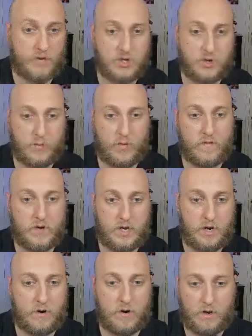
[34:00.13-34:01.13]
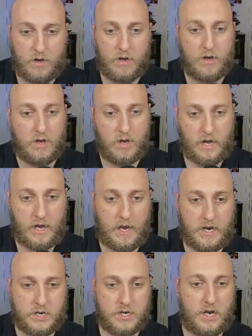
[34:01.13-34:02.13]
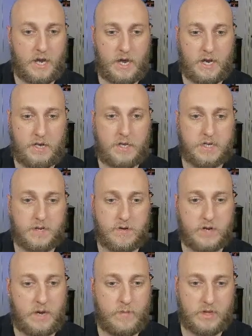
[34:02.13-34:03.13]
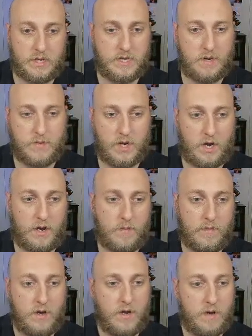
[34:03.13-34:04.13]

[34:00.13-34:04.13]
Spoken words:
Doom over here and this other game at the same time.